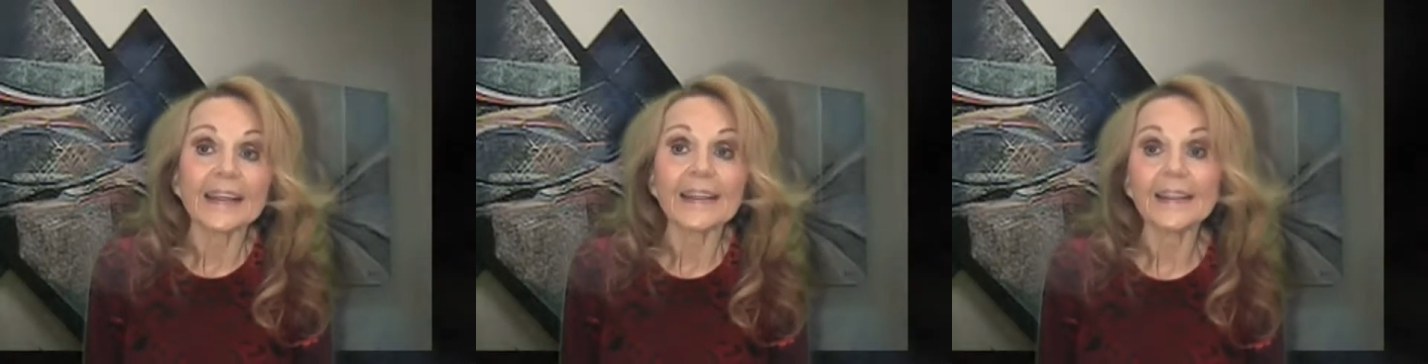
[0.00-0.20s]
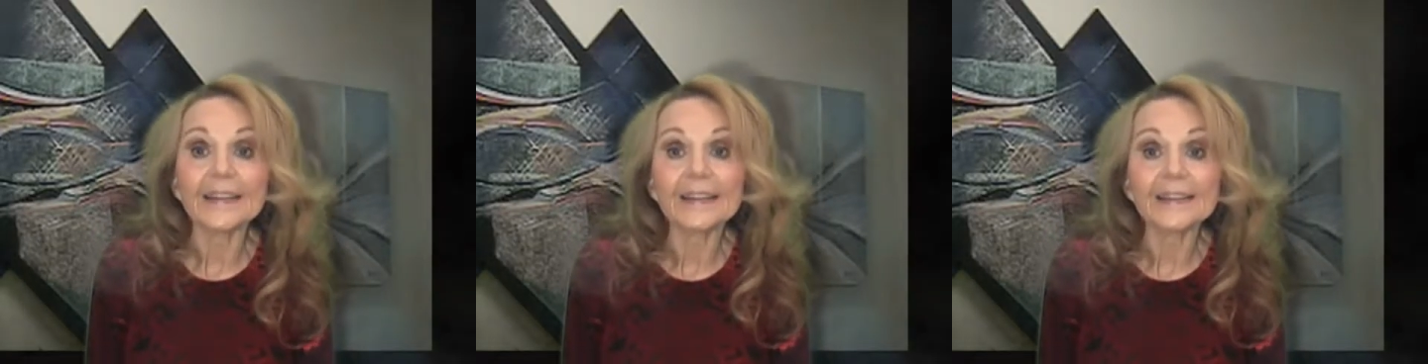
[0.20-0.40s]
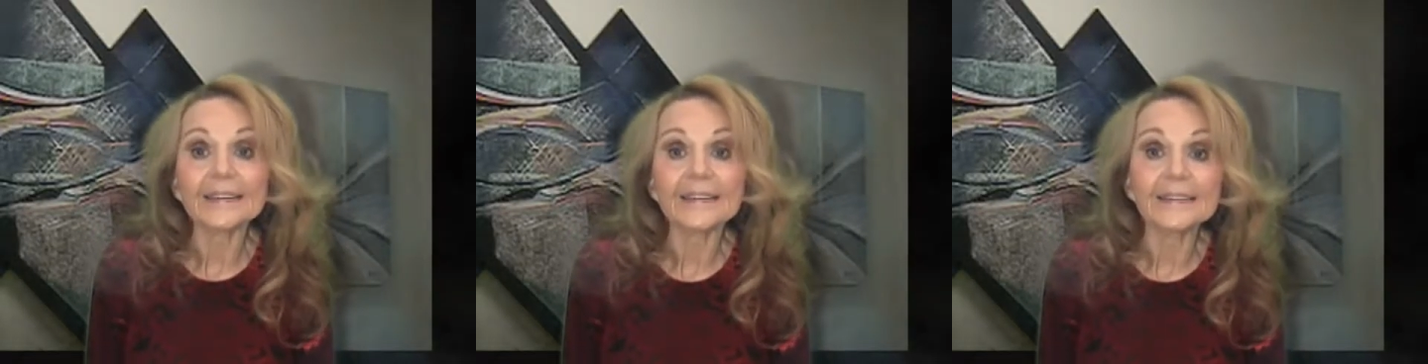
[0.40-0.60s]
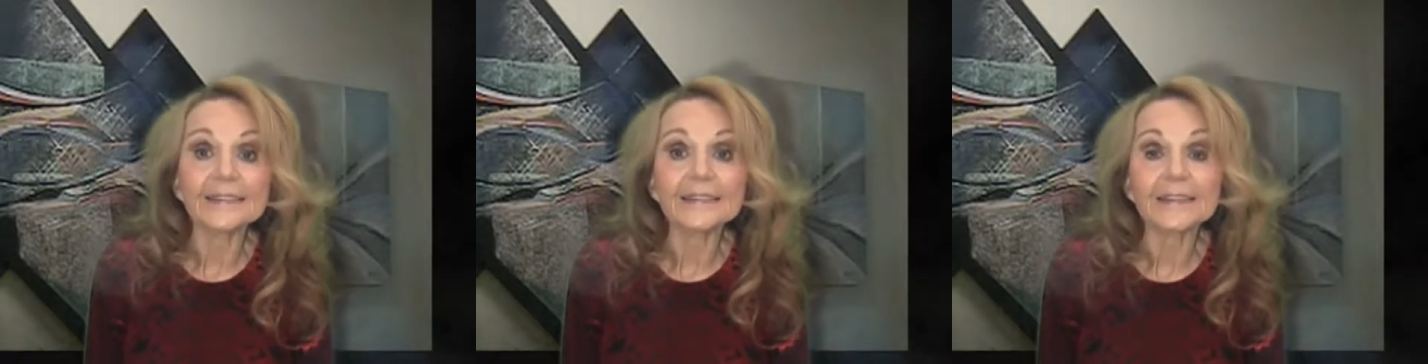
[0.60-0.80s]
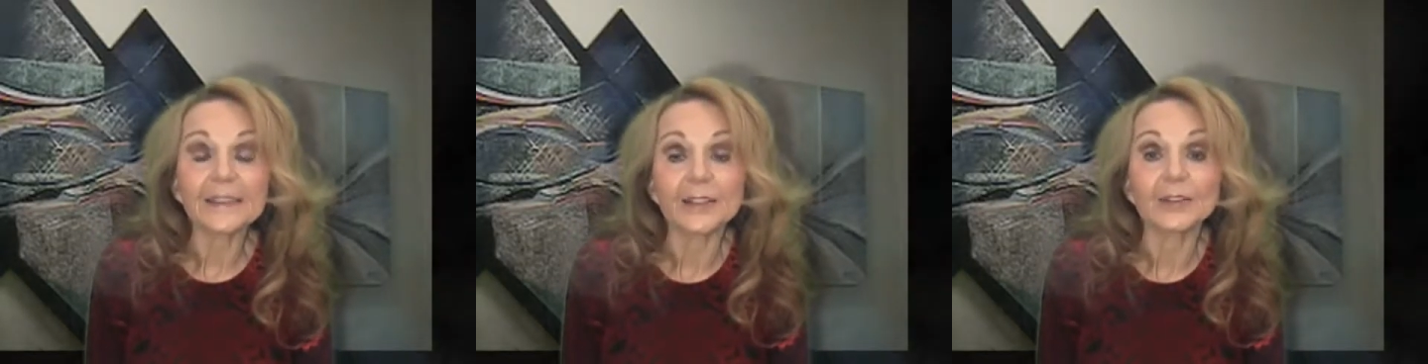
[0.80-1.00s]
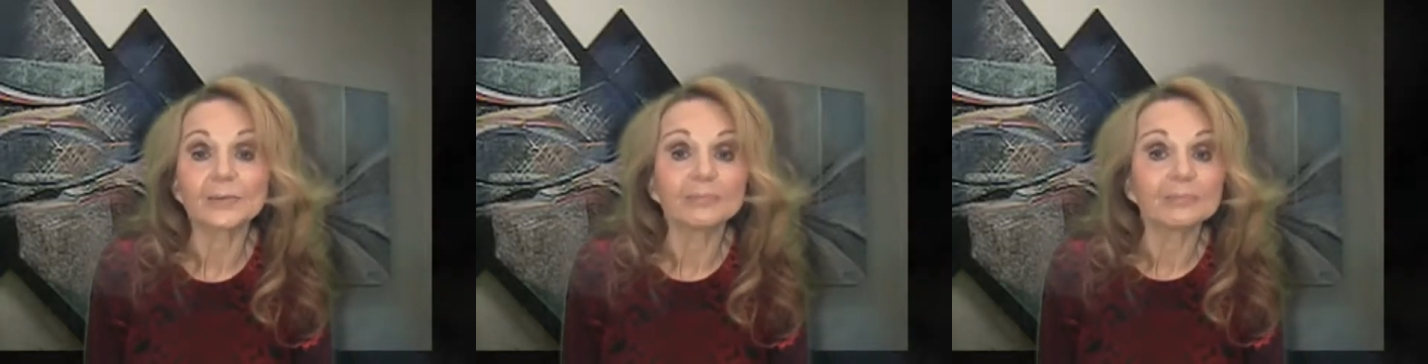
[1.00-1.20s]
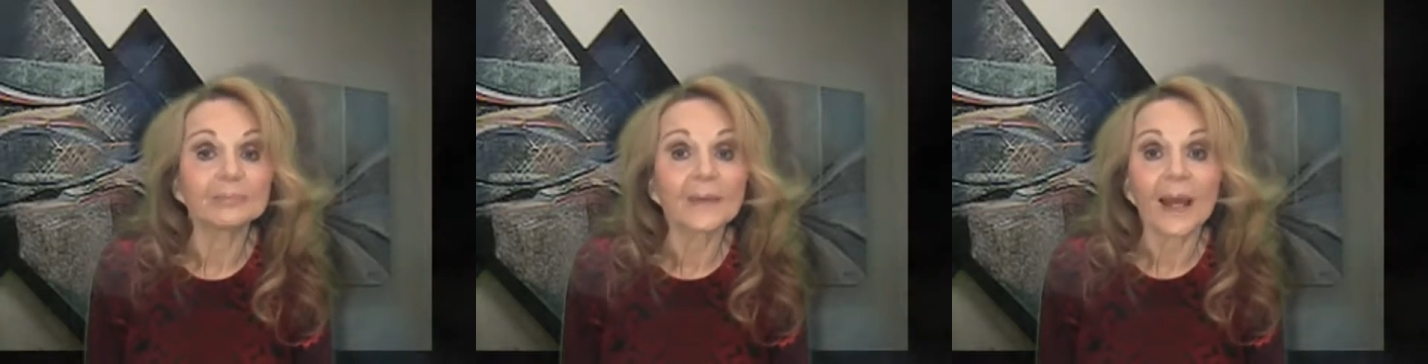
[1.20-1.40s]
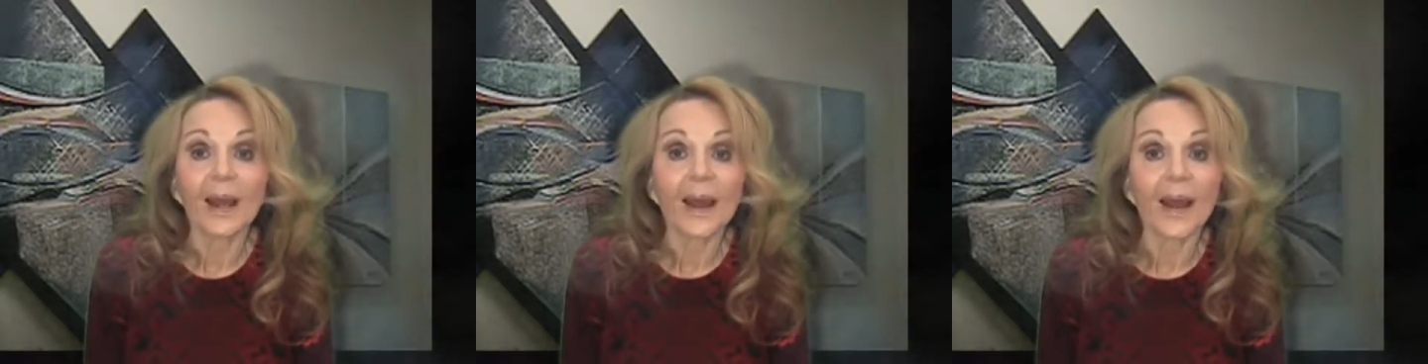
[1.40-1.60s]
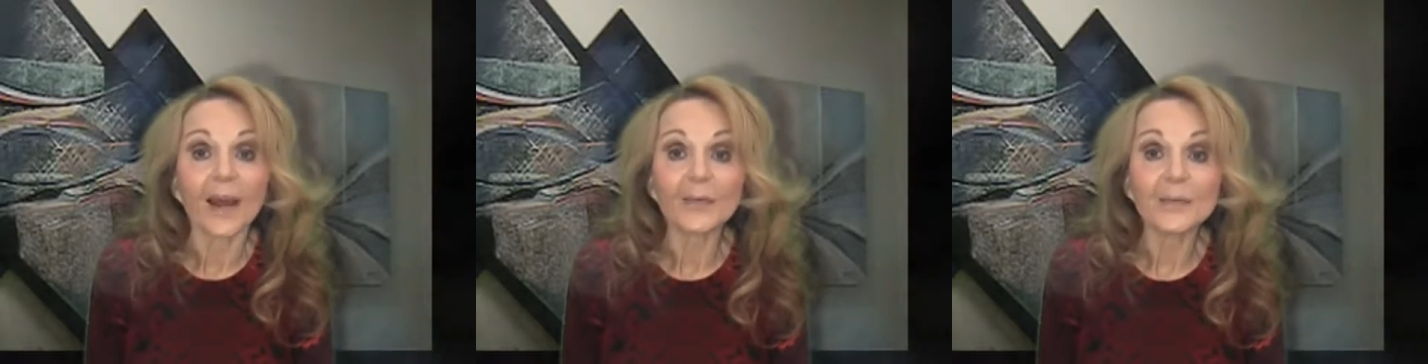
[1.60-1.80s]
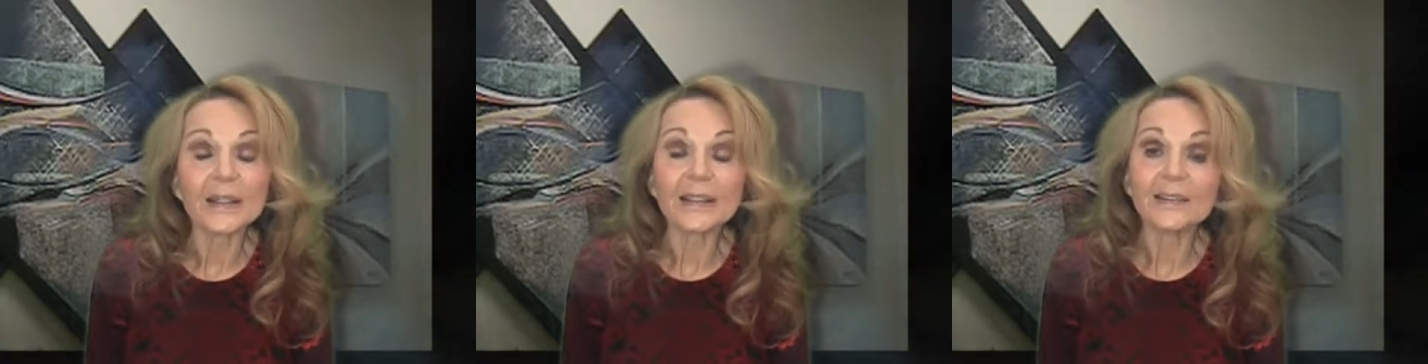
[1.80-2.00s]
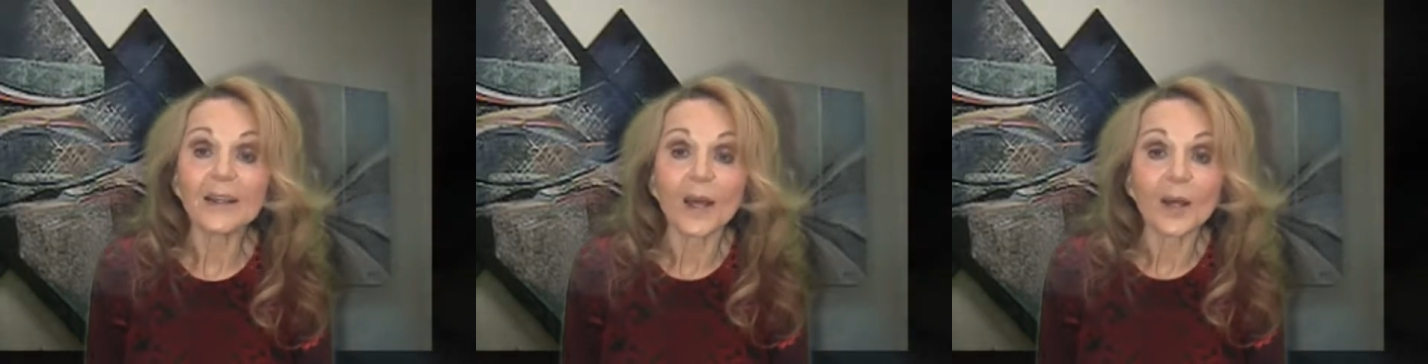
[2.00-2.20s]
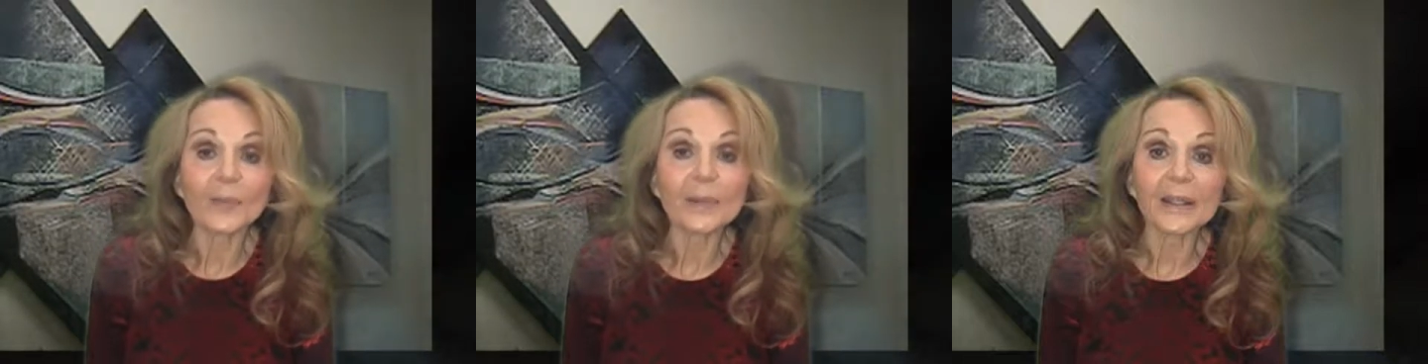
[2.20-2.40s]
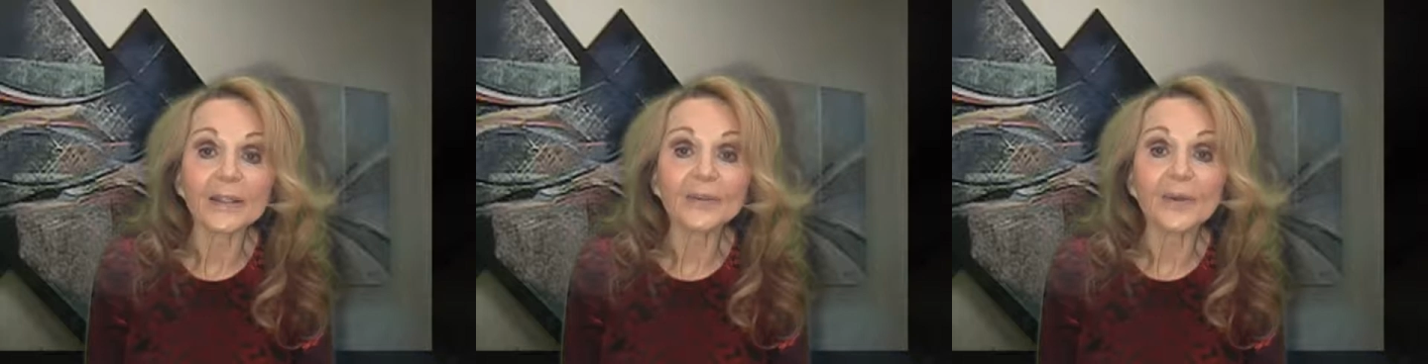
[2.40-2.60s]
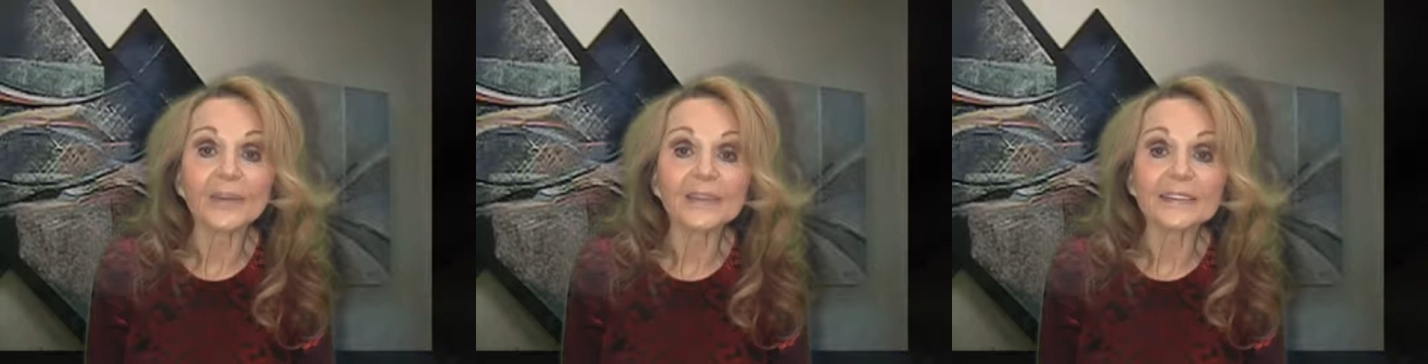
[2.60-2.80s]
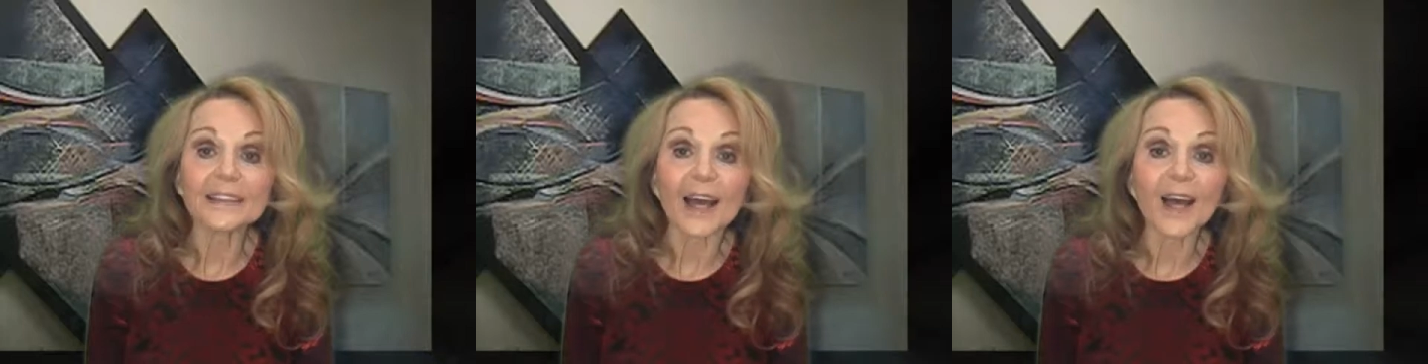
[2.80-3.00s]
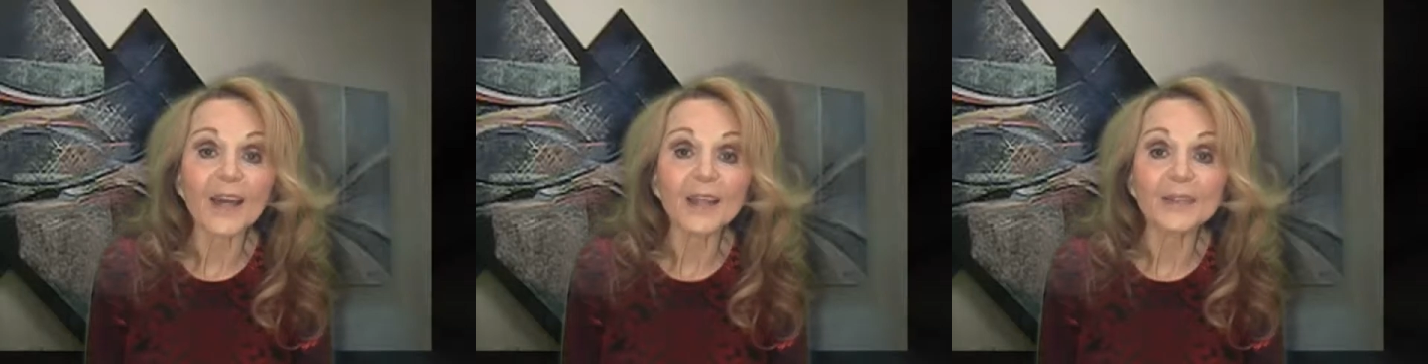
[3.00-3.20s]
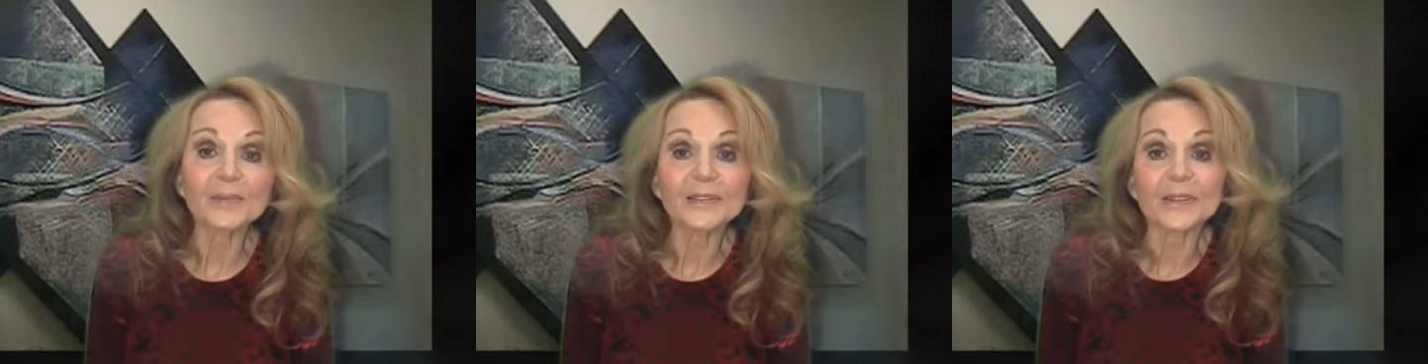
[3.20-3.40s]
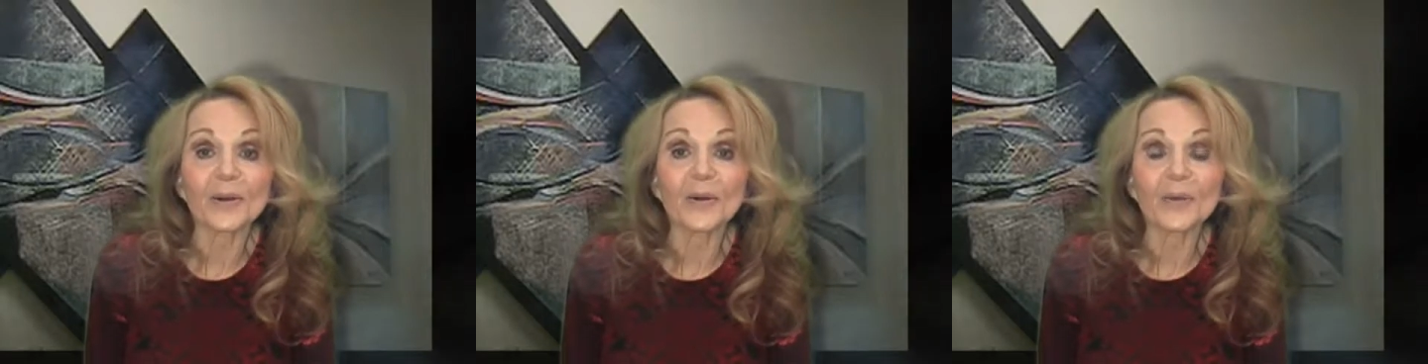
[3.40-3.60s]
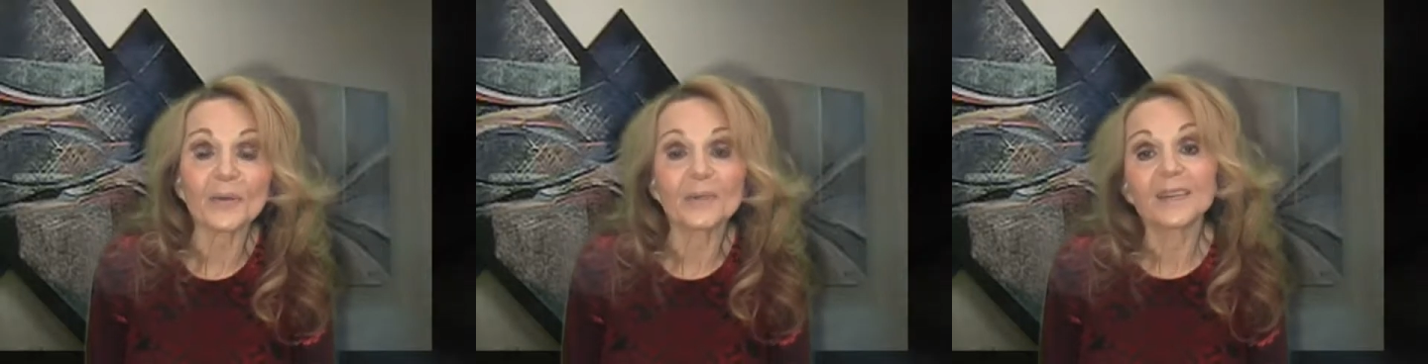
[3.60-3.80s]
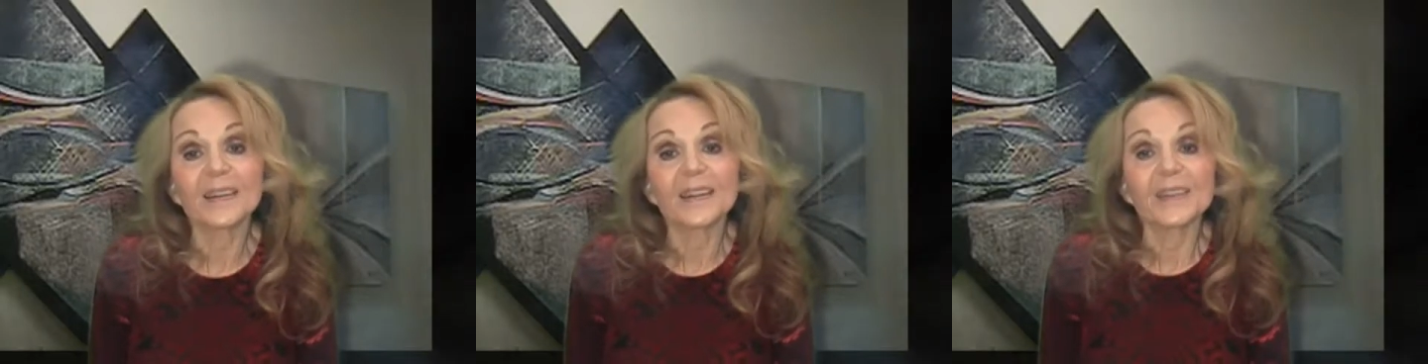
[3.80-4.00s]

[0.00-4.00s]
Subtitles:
And I mean, I'm here all the time, so